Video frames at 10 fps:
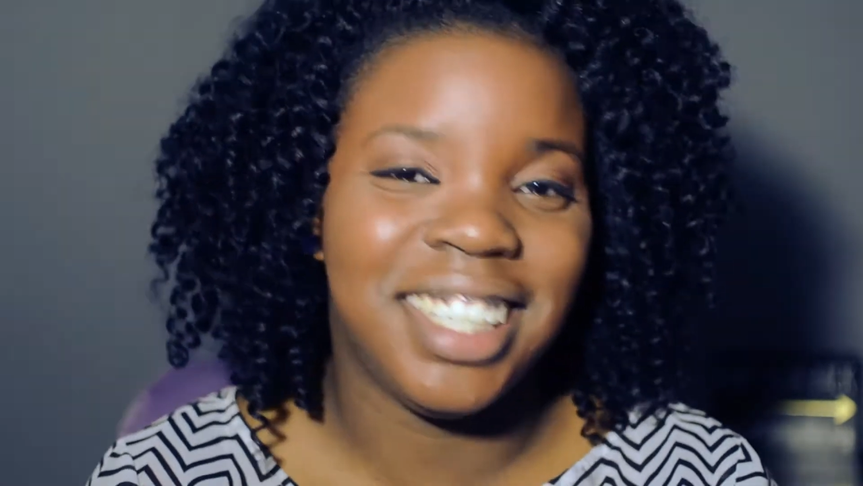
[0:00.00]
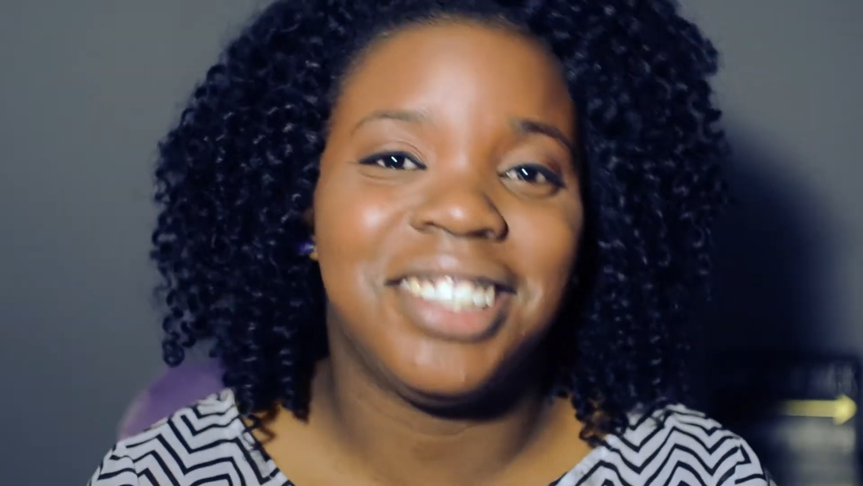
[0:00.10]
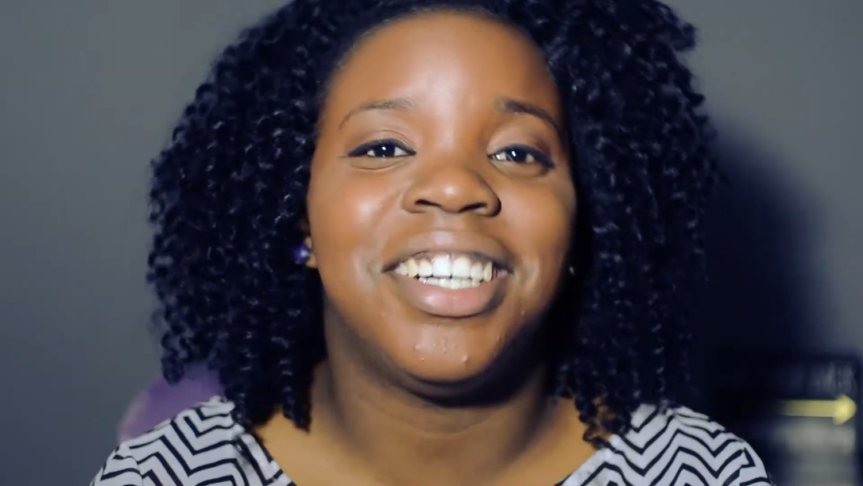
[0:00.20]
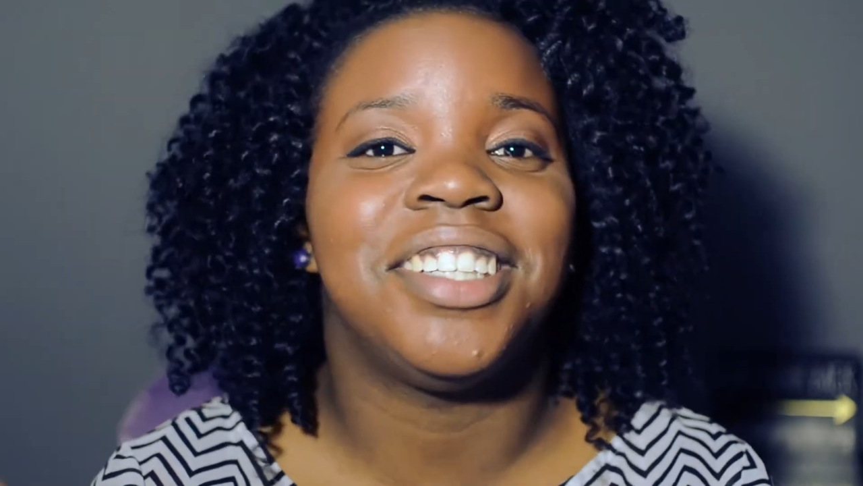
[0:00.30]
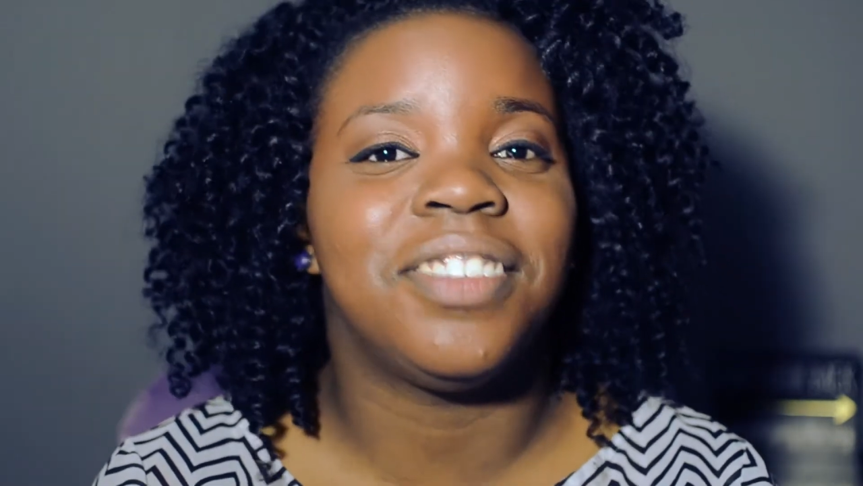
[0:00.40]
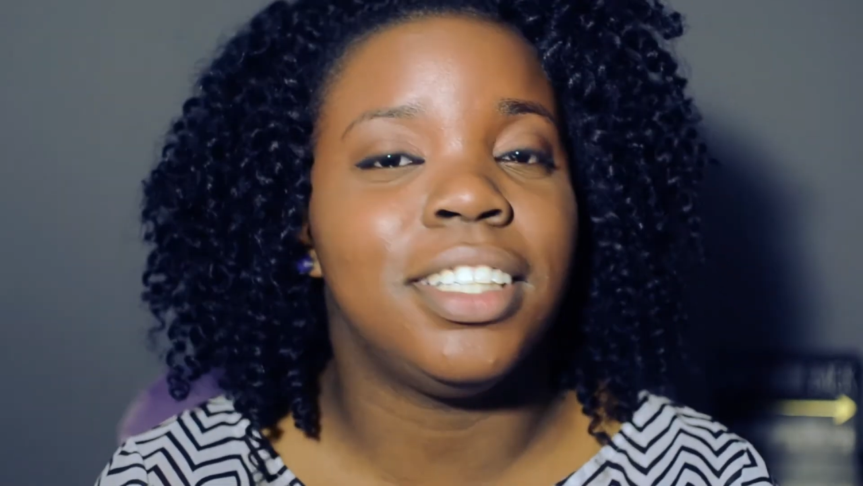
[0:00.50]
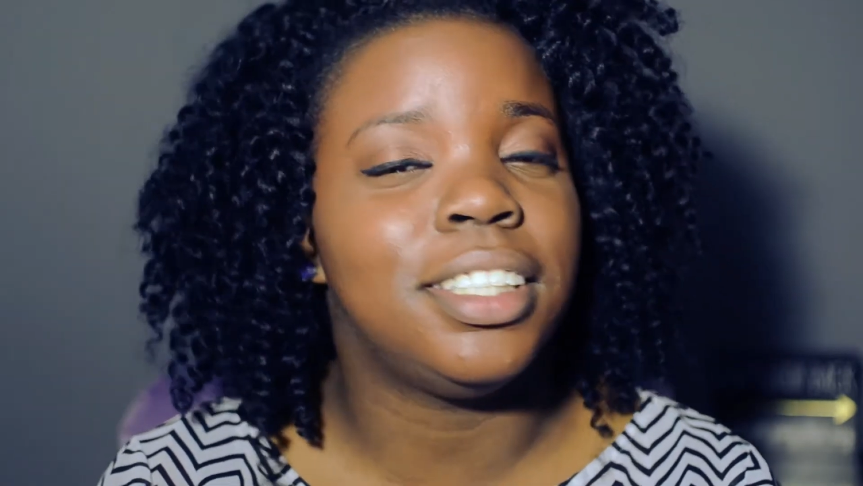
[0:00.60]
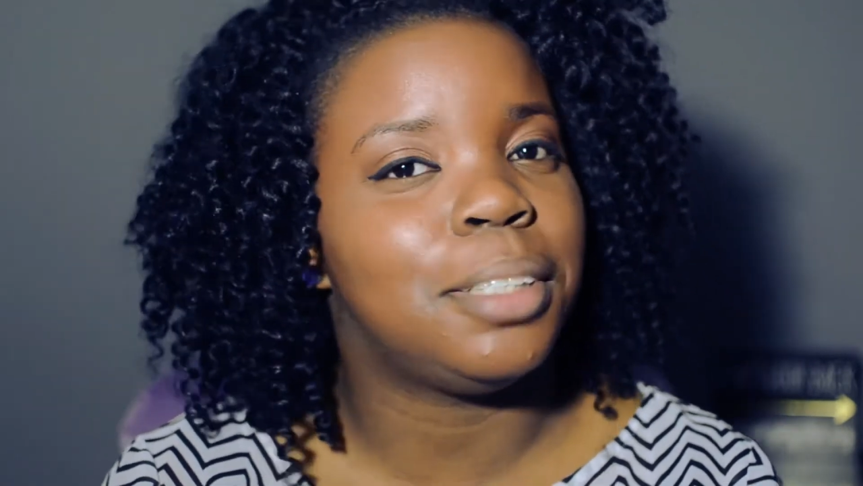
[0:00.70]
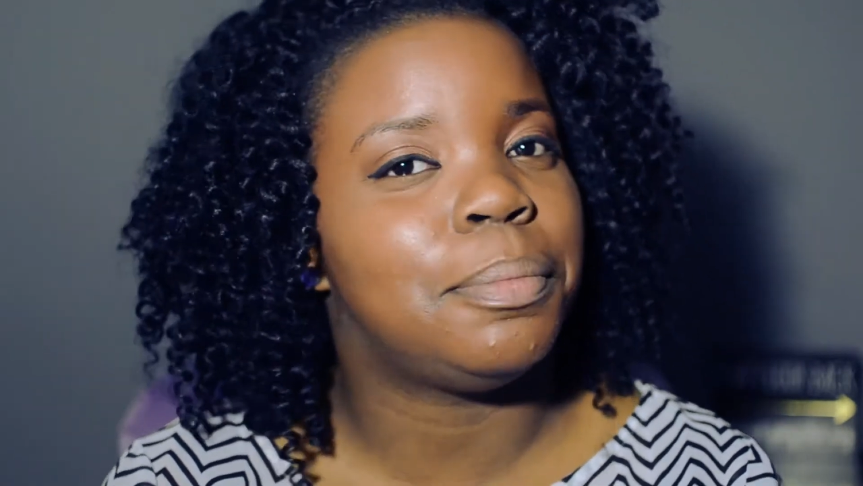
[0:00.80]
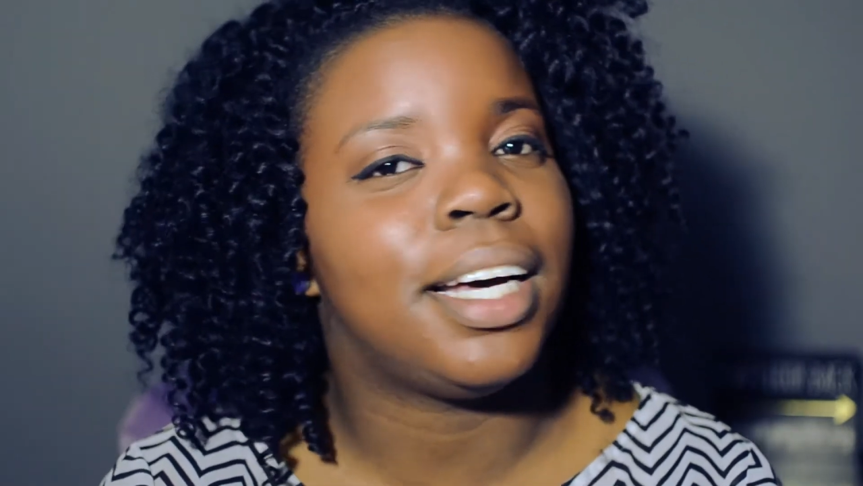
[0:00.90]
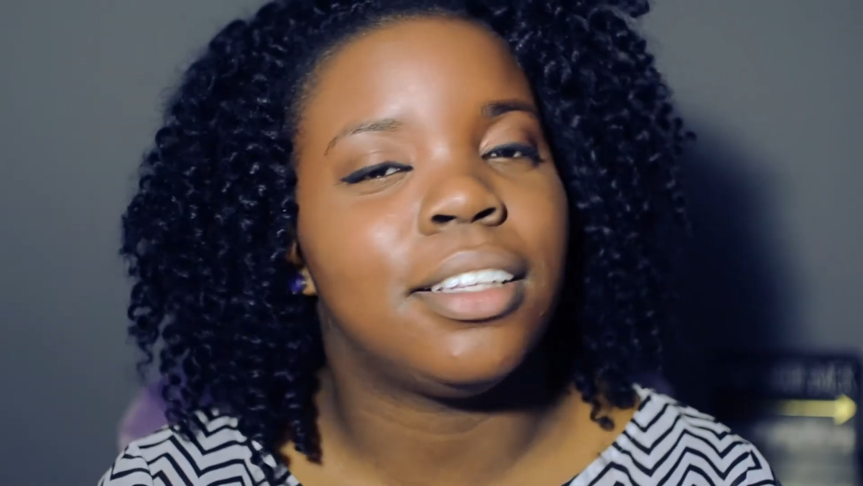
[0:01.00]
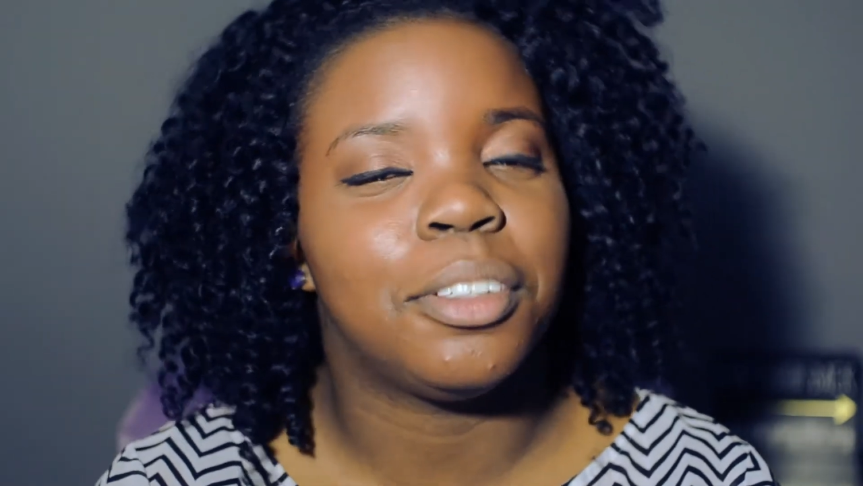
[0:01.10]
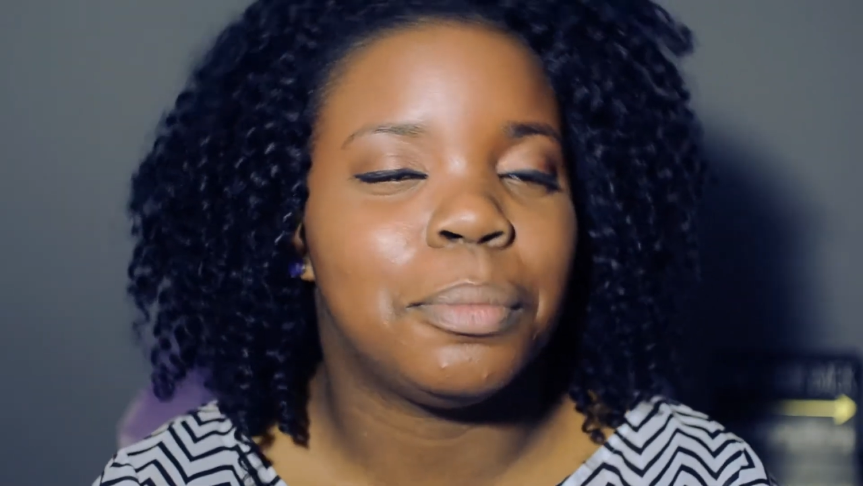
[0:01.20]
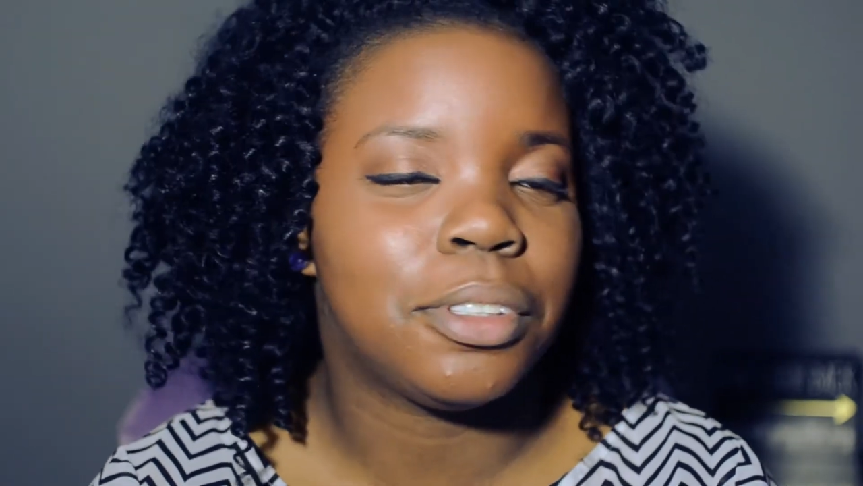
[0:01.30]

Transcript: tried to run to the bathroom,